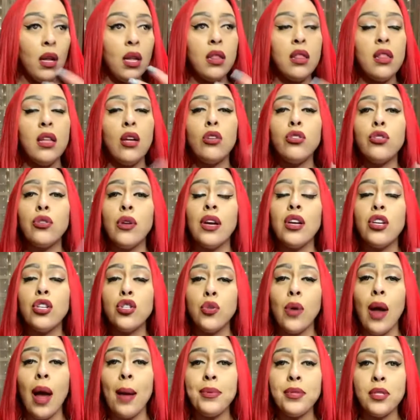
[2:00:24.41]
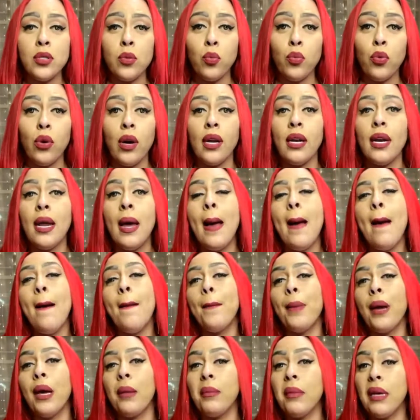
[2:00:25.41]
They'll try to trap someone
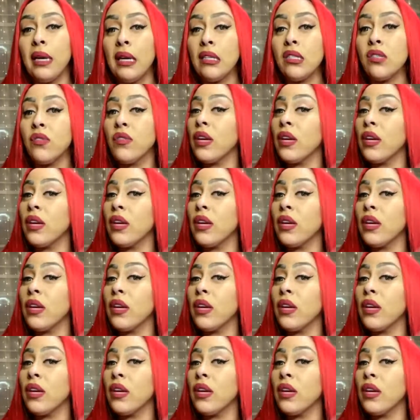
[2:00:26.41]
by means